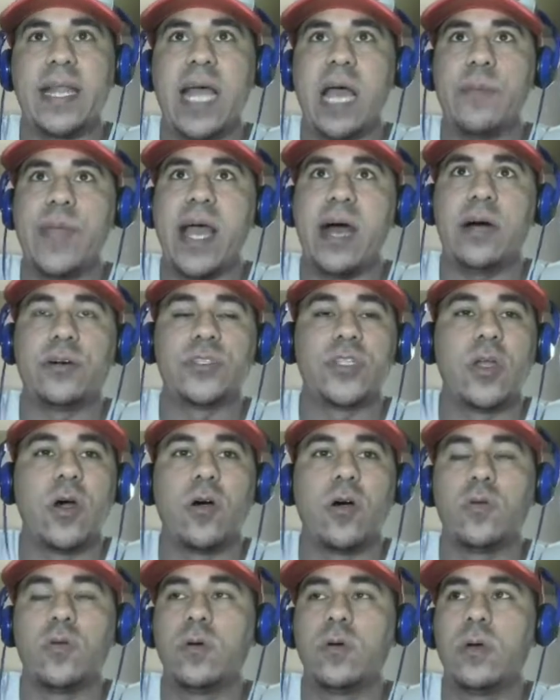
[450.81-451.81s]
I mean, I don't
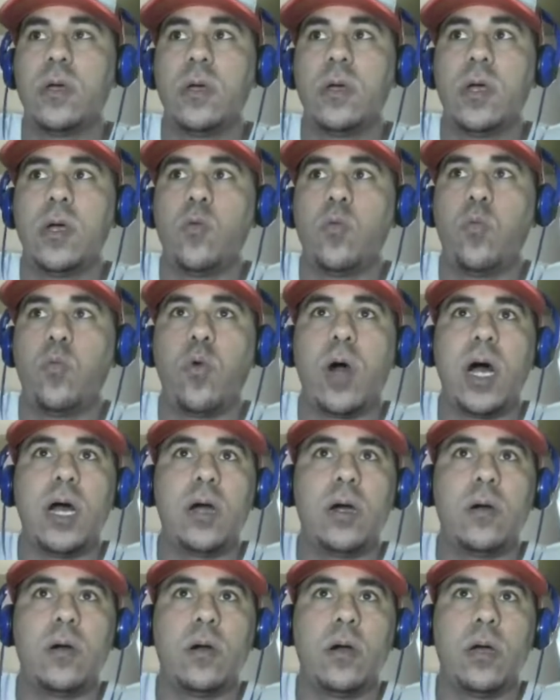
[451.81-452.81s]
know what,